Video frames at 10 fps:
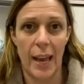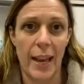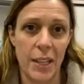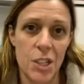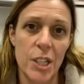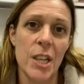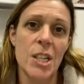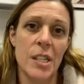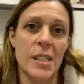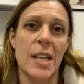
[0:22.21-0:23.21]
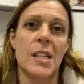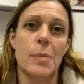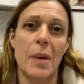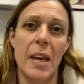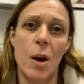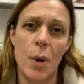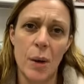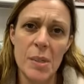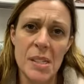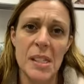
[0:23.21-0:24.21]
and she actually said to me, I
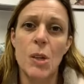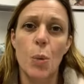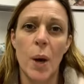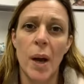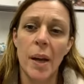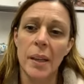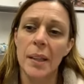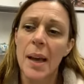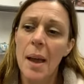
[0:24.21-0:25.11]
always see your work